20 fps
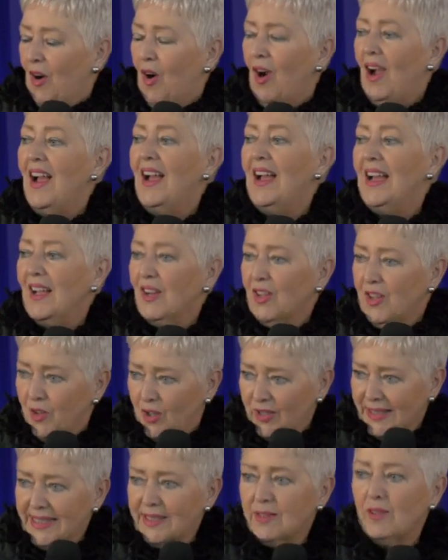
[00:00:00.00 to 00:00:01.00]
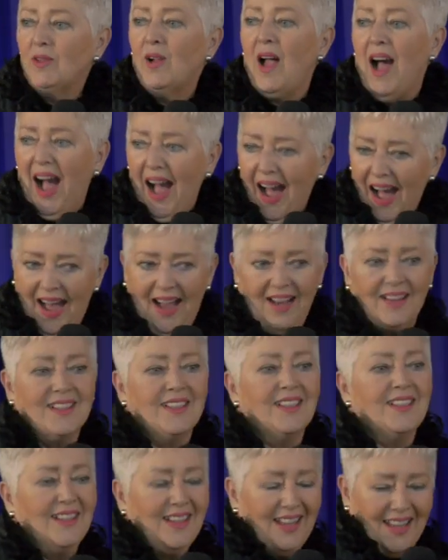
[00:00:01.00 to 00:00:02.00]
uh, could still
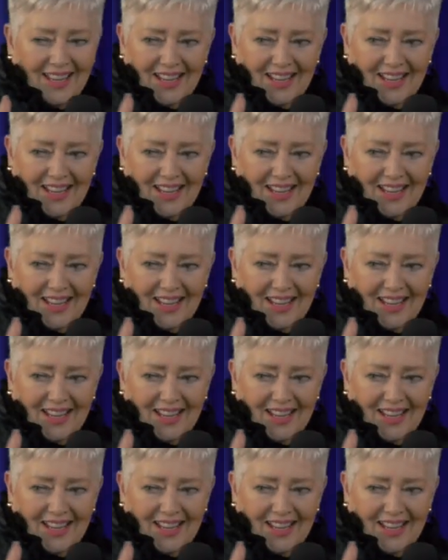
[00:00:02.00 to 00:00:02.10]
hark